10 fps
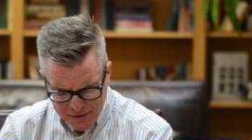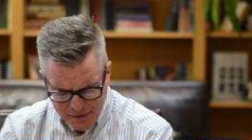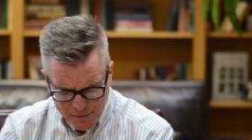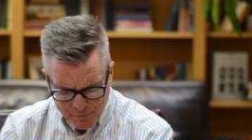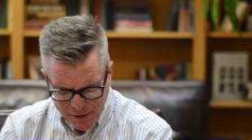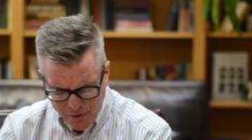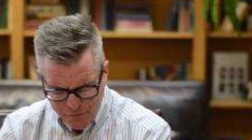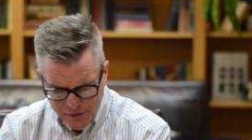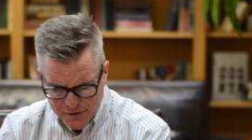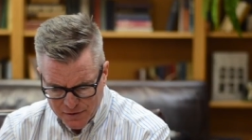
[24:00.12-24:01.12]
let me
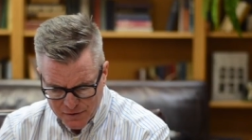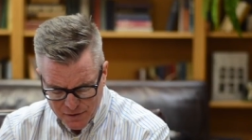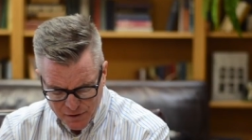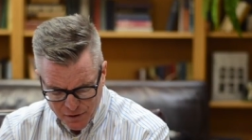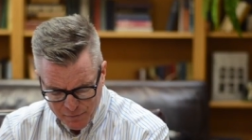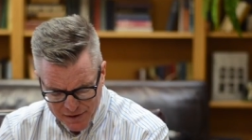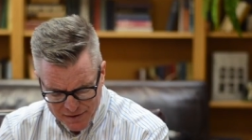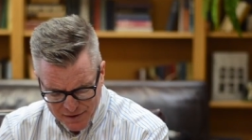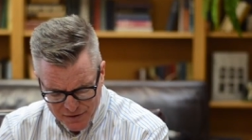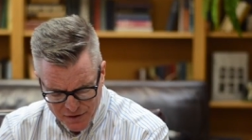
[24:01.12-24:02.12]
paraphrase this a little bit. He
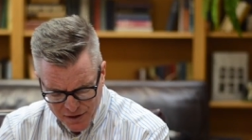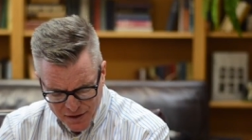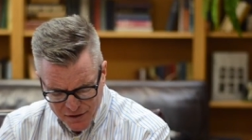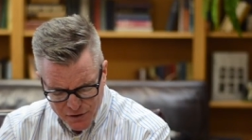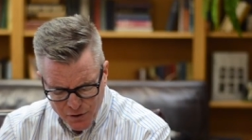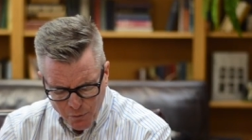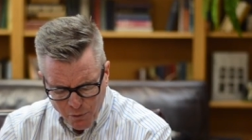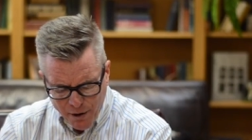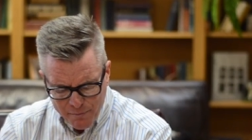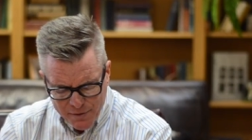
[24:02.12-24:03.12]
says, You don't
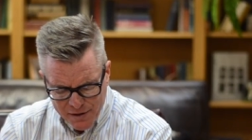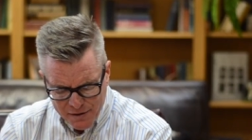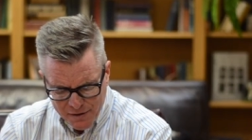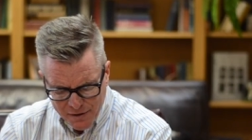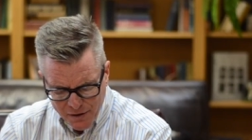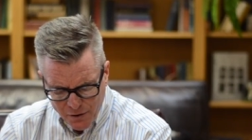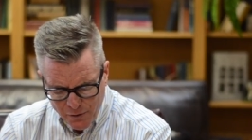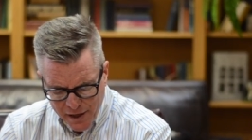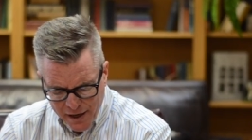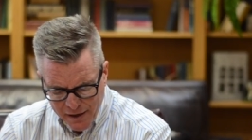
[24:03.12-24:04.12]
want me.
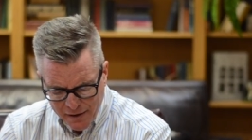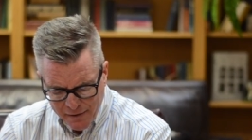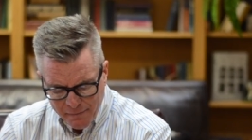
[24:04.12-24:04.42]
Okay.